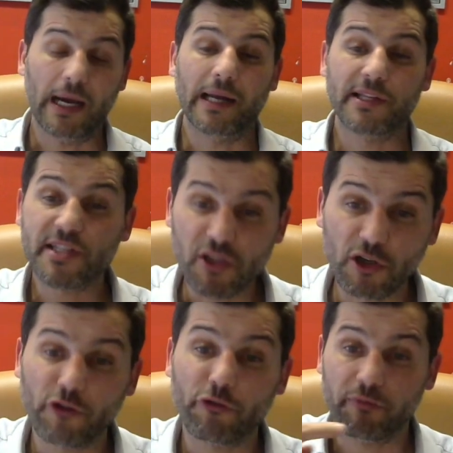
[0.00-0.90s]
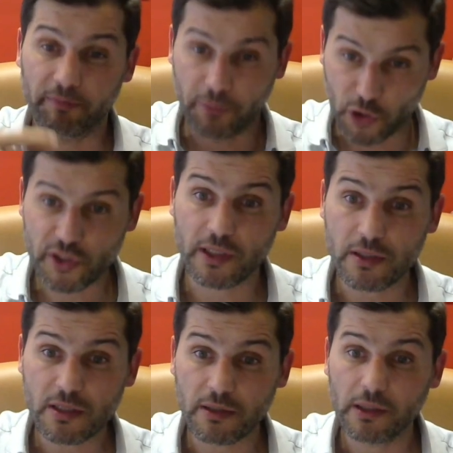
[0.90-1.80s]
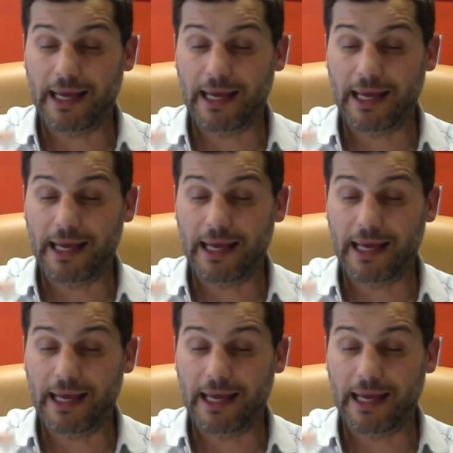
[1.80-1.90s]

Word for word: and serve persons.